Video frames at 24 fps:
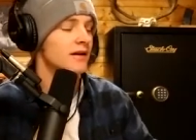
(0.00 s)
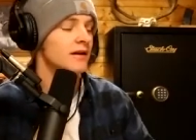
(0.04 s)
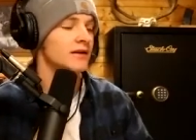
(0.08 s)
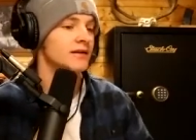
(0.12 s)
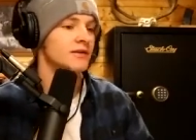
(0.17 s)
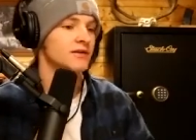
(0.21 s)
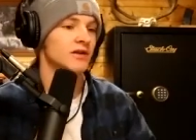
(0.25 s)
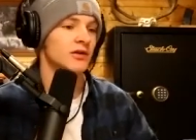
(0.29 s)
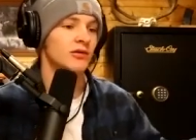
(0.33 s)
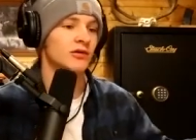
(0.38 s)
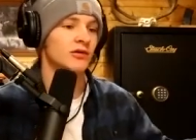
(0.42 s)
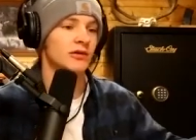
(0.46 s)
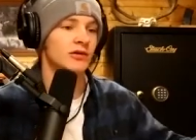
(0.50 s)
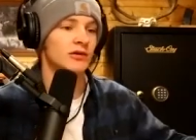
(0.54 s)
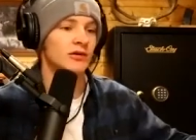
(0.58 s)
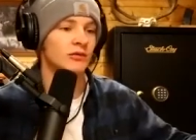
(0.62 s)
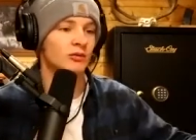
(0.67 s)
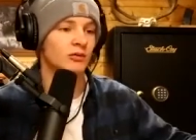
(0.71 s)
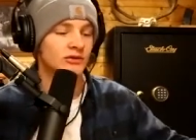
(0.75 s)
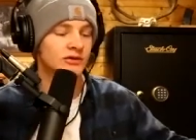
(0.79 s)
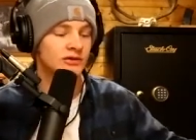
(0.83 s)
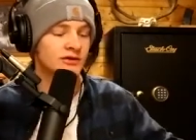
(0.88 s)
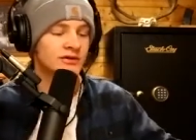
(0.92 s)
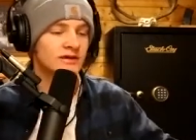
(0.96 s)
So
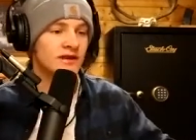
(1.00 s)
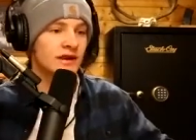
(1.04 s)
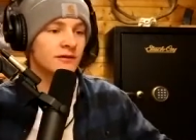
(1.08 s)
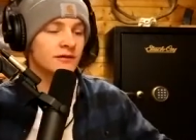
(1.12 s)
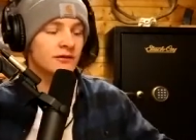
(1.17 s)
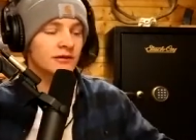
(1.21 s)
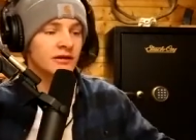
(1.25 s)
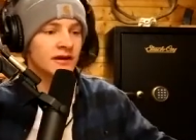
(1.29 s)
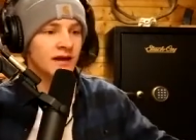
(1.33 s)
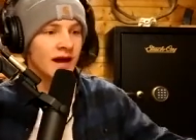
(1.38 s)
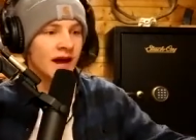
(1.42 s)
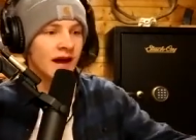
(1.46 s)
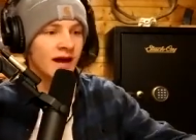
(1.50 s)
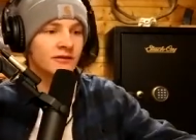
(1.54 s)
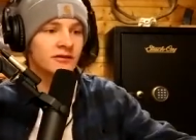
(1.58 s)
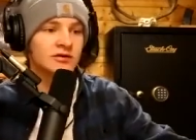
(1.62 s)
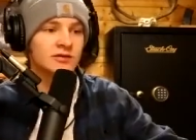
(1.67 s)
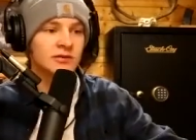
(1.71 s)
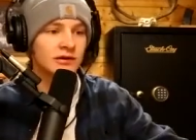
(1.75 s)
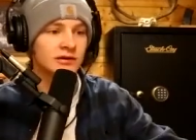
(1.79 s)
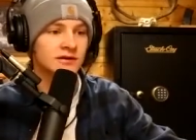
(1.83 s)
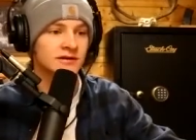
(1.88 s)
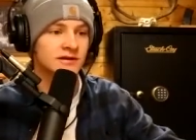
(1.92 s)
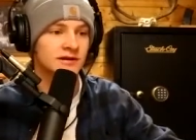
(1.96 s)
would you say for the average
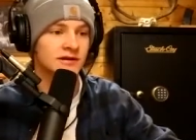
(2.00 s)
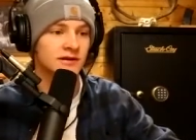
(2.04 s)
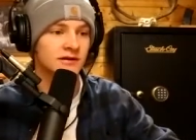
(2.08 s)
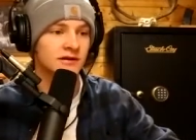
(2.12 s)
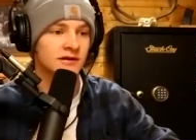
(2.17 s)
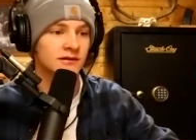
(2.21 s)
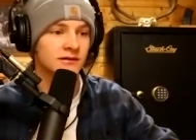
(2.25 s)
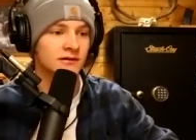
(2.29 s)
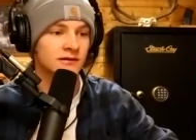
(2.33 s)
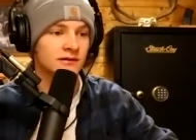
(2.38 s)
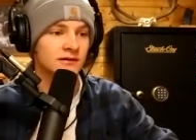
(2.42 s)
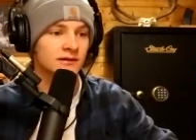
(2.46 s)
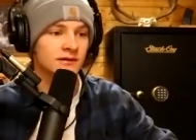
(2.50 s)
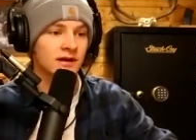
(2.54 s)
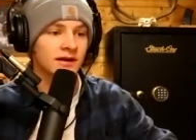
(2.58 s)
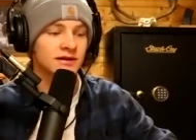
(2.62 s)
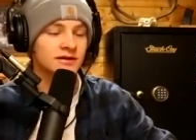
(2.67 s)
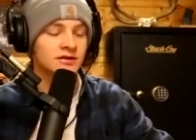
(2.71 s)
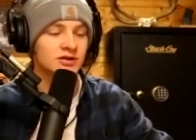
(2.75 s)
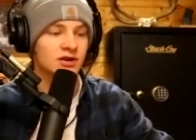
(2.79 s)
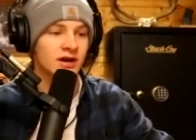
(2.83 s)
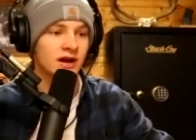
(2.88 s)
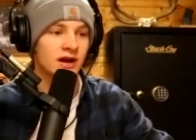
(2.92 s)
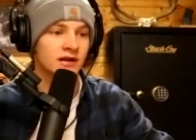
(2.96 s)
person that's
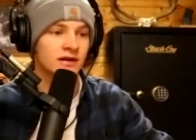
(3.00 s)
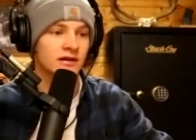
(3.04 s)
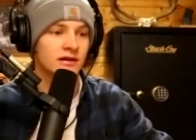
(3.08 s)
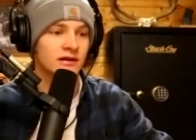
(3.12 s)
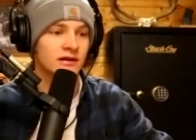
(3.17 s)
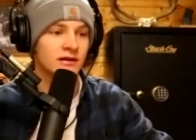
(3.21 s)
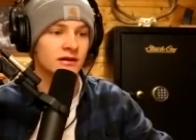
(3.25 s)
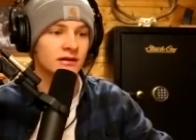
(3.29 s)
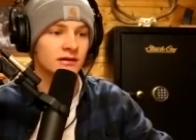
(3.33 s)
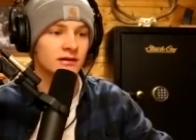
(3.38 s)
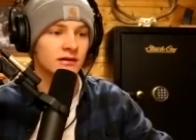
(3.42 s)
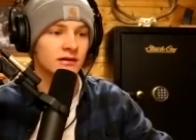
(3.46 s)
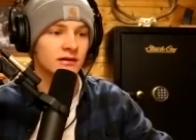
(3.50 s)
trying to